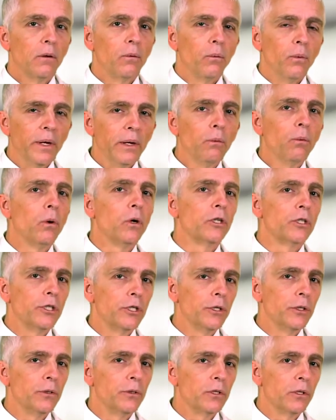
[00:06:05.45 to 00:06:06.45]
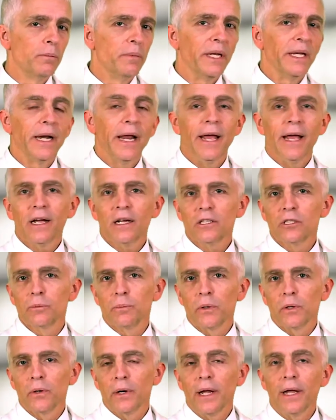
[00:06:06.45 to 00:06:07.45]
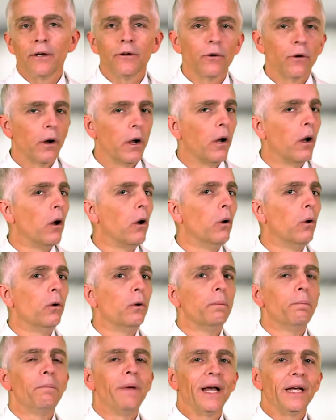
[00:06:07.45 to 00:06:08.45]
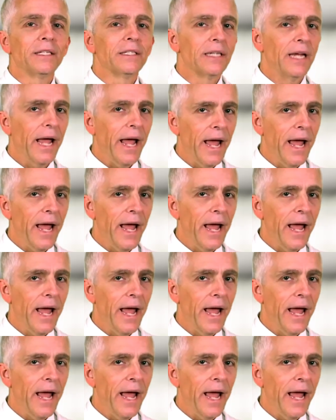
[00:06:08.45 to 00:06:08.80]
We want you to be an expert and your own best